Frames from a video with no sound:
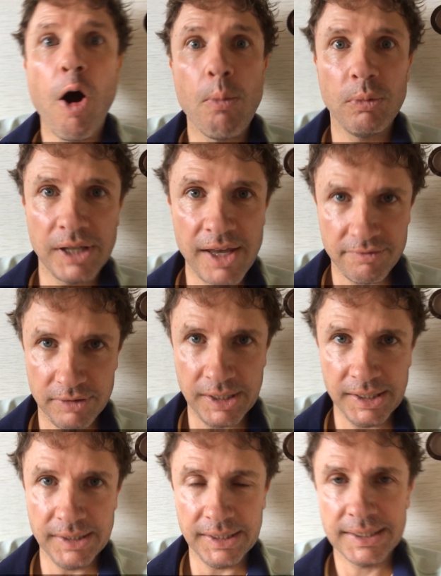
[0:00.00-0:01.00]
I'm
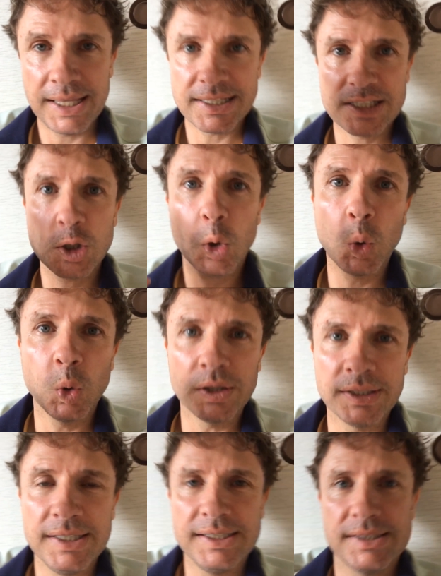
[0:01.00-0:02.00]
left-leaning. That's
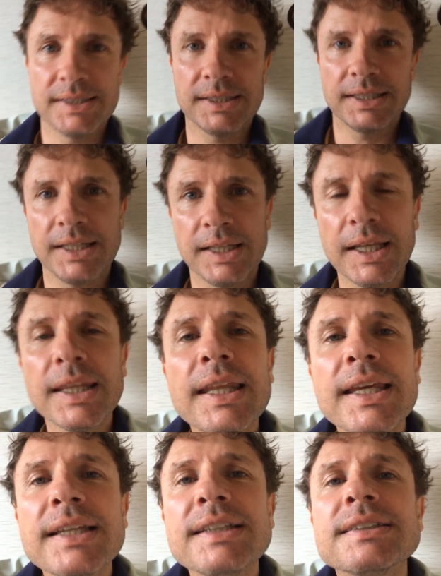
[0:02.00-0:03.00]
all it is.
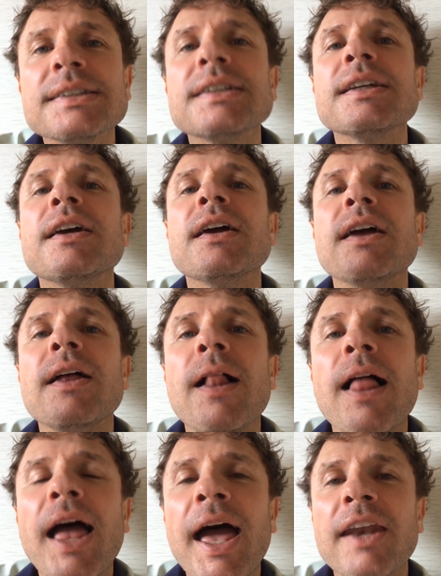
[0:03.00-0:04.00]
These
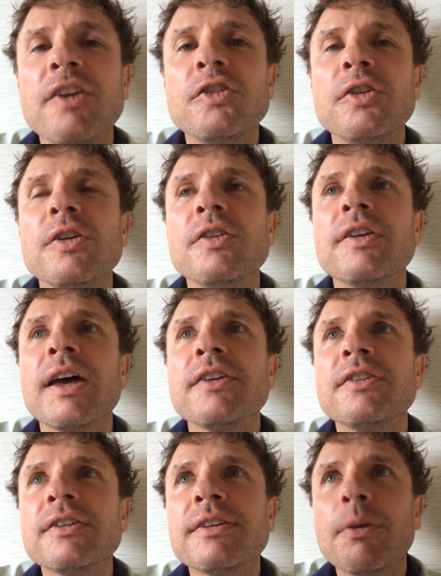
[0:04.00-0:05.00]
attitudes
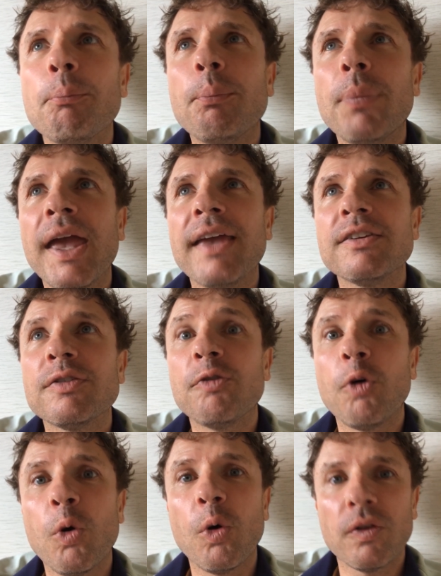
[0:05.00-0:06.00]
are just the best
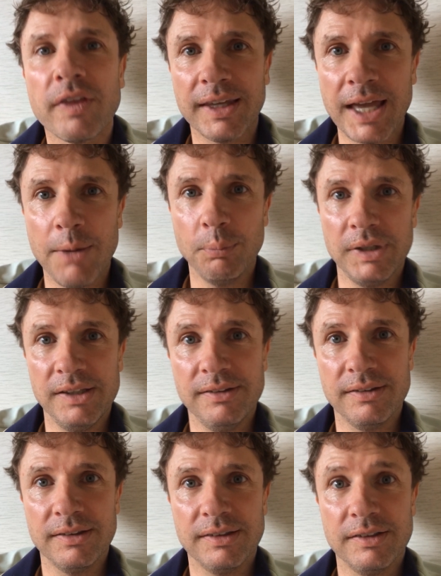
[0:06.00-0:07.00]
for the
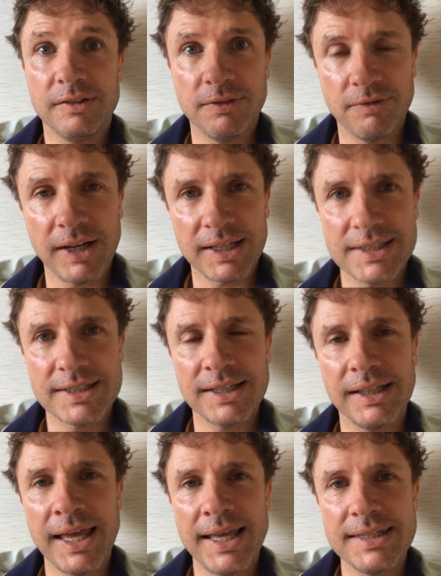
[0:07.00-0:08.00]
companies to fucking
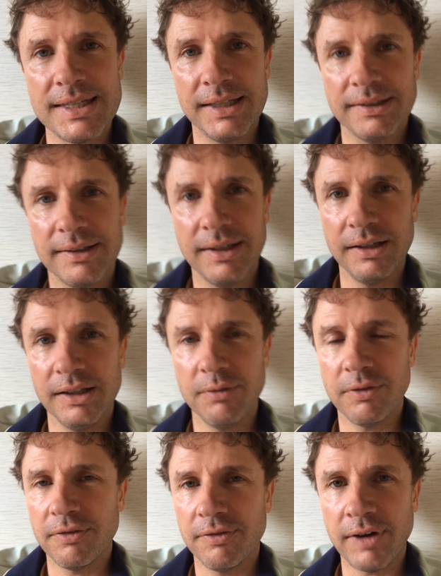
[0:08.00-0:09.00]
sell ads in. They don't
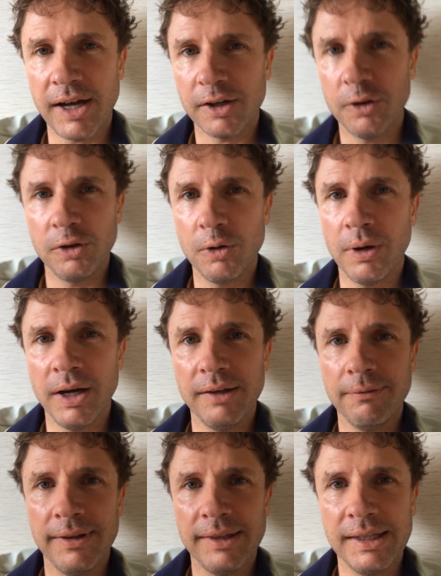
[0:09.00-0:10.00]
give a fuck who you are,
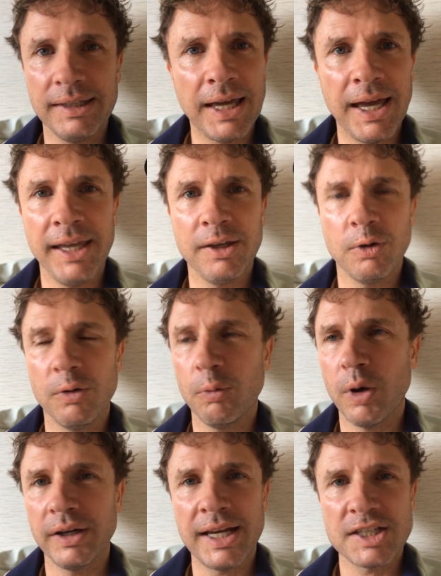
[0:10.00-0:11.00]
whether you're gay or
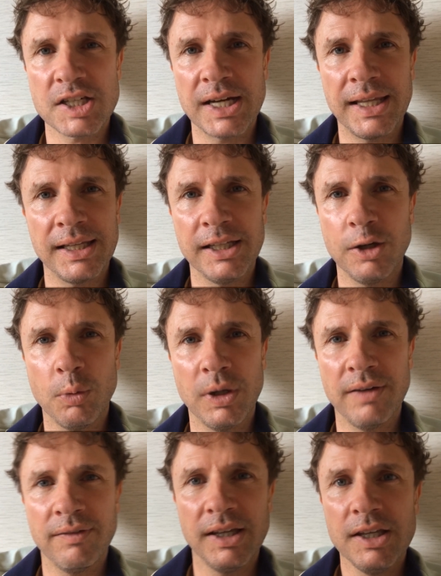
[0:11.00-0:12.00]
what nationality or
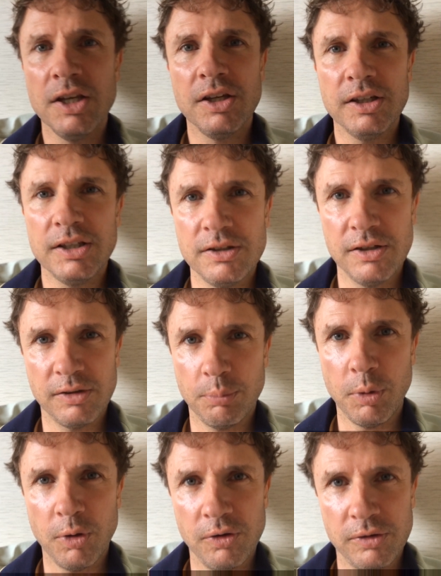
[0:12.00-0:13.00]
whatever. You're just a
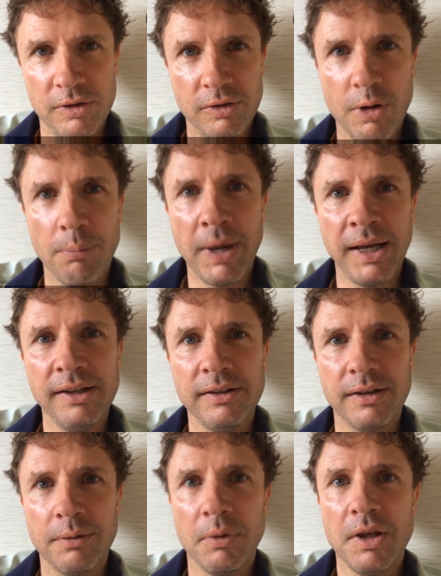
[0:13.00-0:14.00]
person who's got money
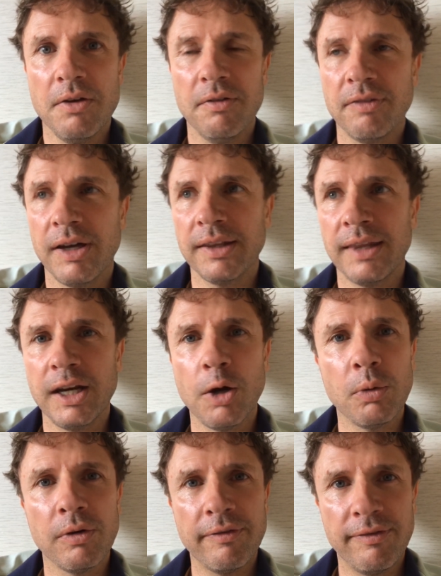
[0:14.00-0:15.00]
to them. Fucking, they
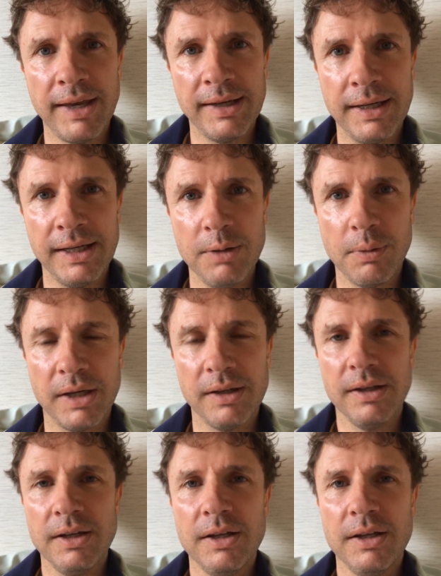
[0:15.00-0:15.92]
don't want to offend anyone.